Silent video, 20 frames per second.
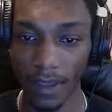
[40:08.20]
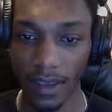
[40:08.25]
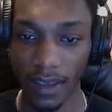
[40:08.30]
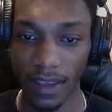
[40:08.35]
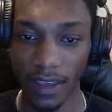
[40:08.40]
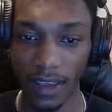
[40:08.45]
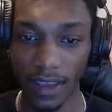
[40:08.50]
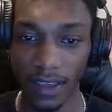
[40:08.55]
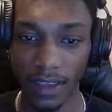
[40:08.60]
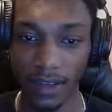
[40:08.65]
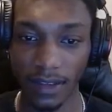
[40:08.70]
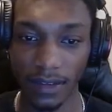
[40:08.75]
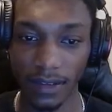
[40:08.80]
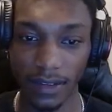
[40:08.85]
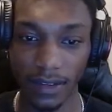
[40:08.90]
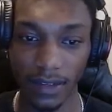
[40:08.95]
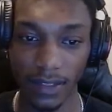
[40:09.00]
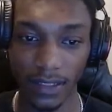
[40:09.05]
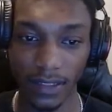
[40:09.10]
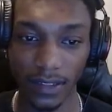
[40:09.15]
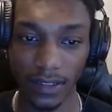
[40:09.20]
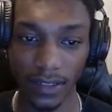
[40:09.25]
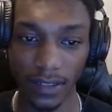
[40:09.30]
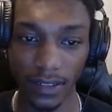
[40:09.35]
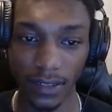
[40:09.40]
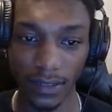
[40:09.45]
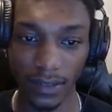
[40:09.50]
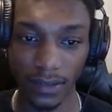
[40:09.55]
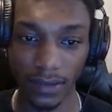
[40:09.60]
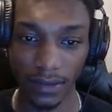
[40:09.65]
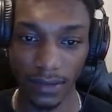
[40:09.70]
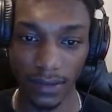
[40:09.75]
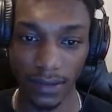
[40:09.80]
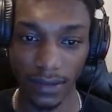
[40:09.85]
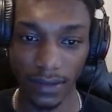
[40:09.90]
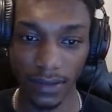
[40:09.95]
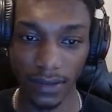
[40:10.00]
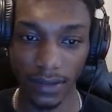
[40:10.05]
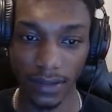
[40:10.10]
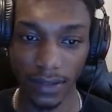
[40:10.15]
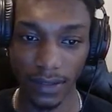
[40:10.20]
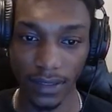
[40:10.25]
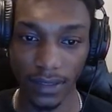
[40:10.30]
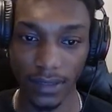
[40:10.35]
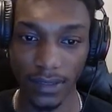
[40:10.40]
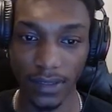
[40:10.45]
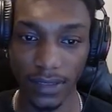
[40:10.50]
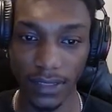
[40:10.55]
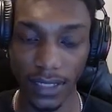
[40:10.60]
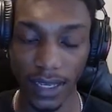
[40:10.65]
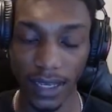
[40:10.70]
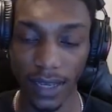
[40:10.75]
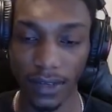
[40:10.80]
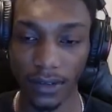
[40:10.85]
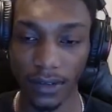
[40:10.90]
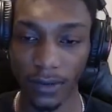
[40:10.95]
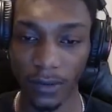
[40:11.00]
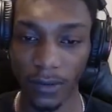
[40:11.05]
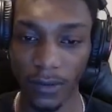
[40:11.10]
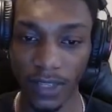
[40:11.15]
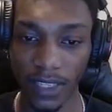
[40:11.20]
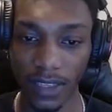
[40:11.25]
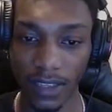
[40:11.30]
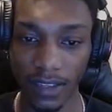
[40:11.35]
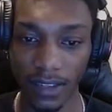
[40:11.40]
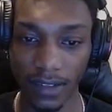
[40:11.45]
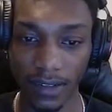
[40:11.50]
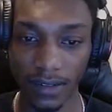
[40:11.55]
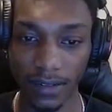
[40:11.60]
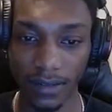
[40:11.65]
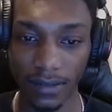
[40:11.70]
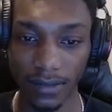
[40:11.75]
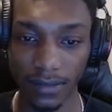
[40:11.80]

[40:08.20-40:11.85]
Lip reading: 8, 9, 10, Jack, Queen.